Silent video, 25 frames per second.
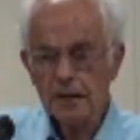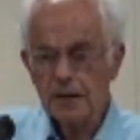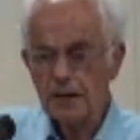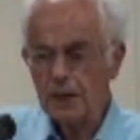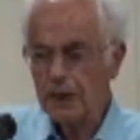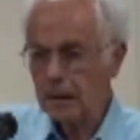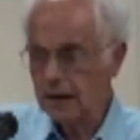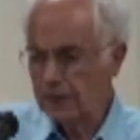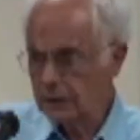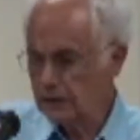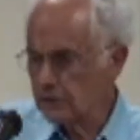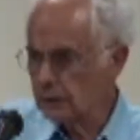
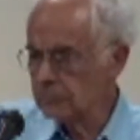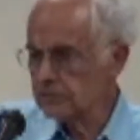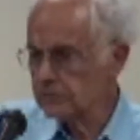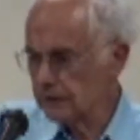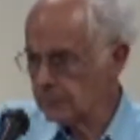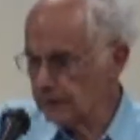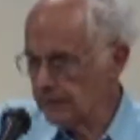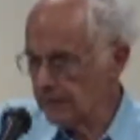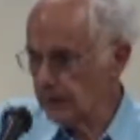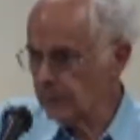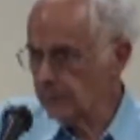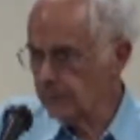I
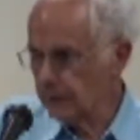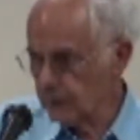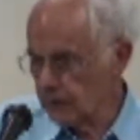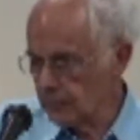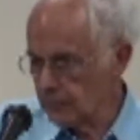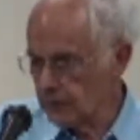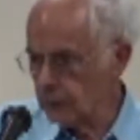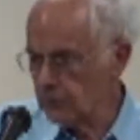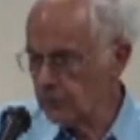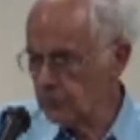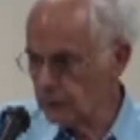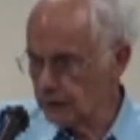looked it up
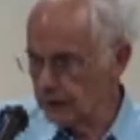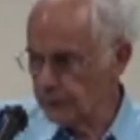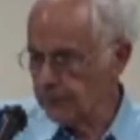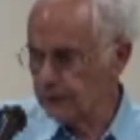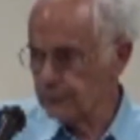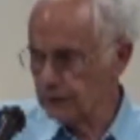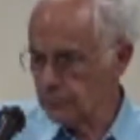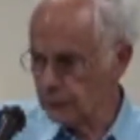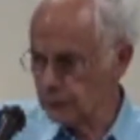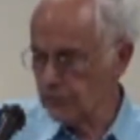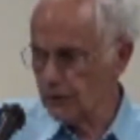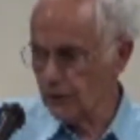for you if
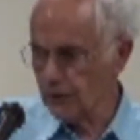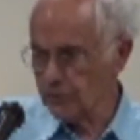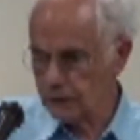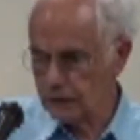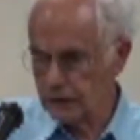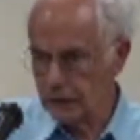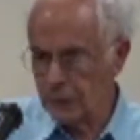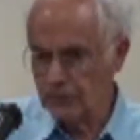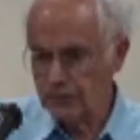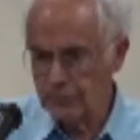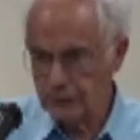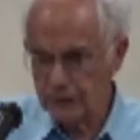you
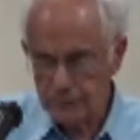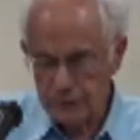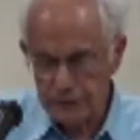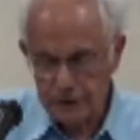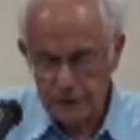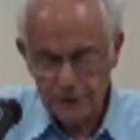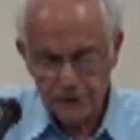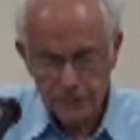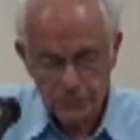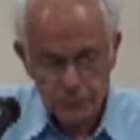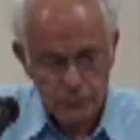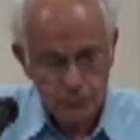don't know this
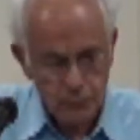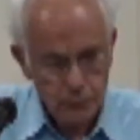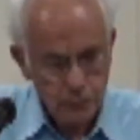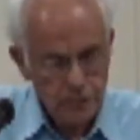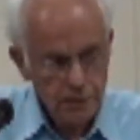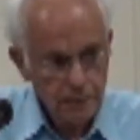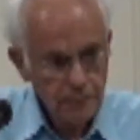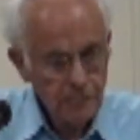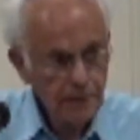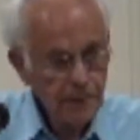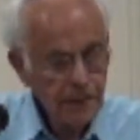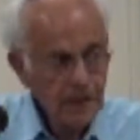English
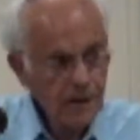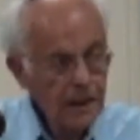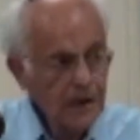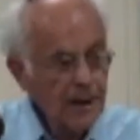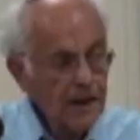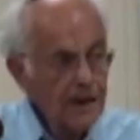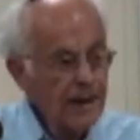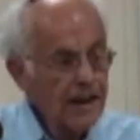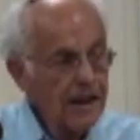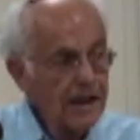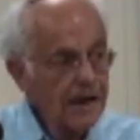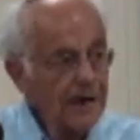word.
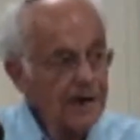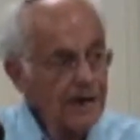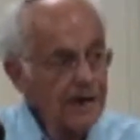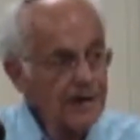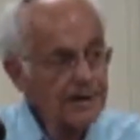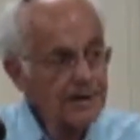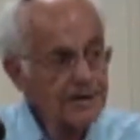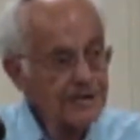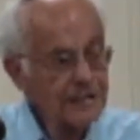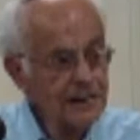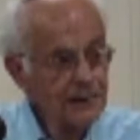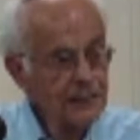
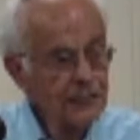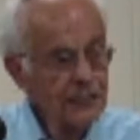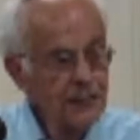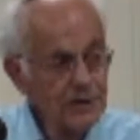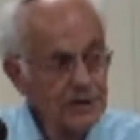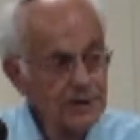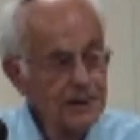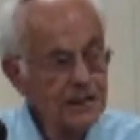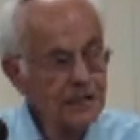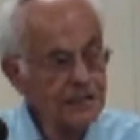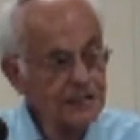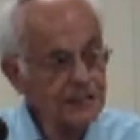
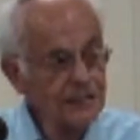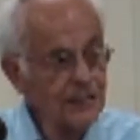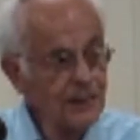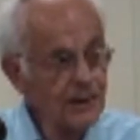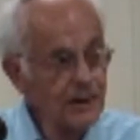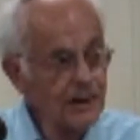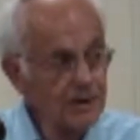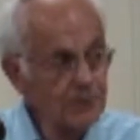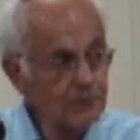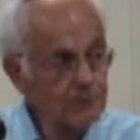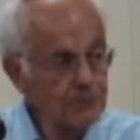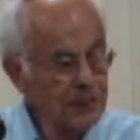Cleaver is
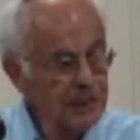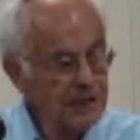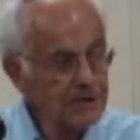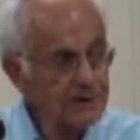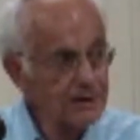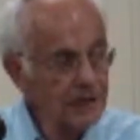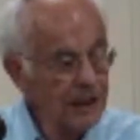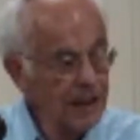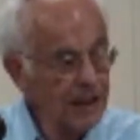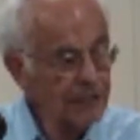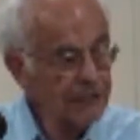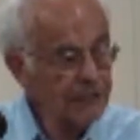the
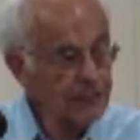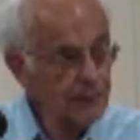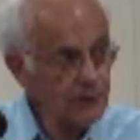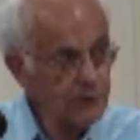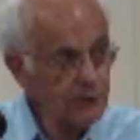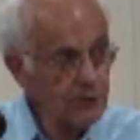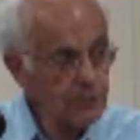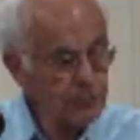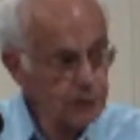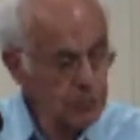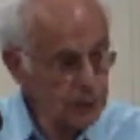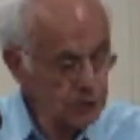big knife
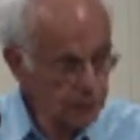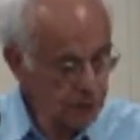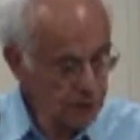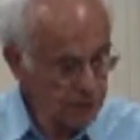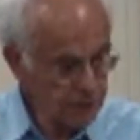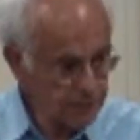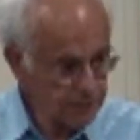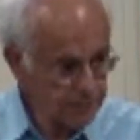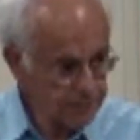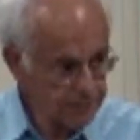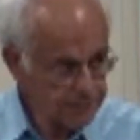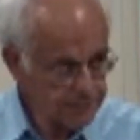of a
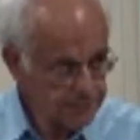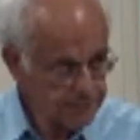butcher.